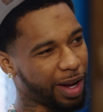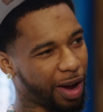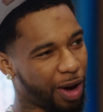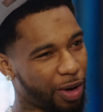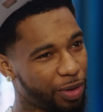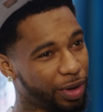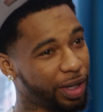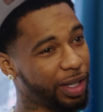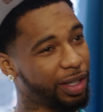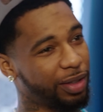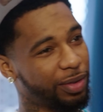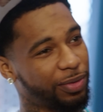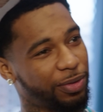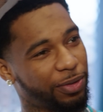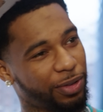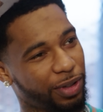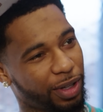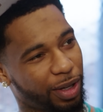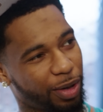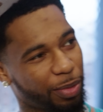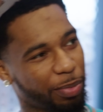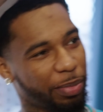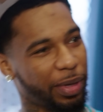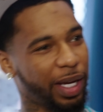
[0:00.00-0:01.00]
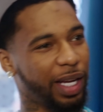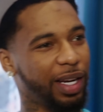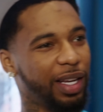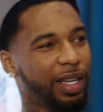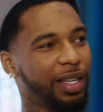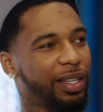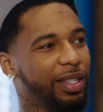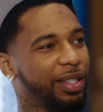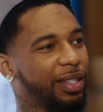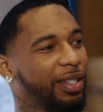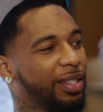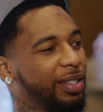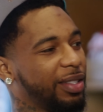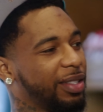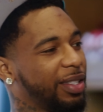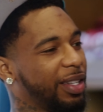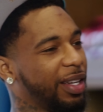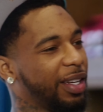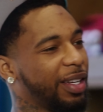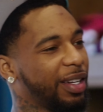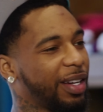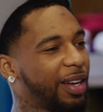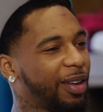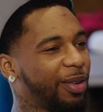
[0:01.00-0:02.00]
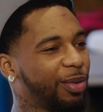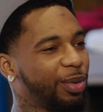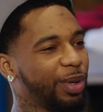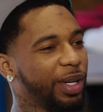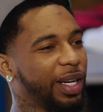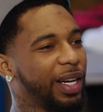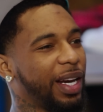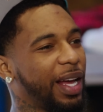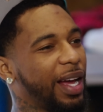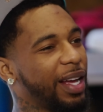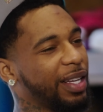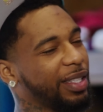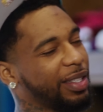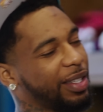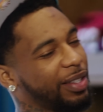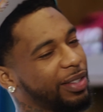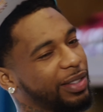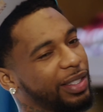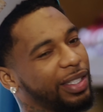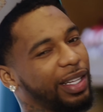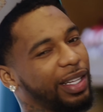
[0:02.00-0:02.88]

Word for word: on it for a minute, and then I realized, I was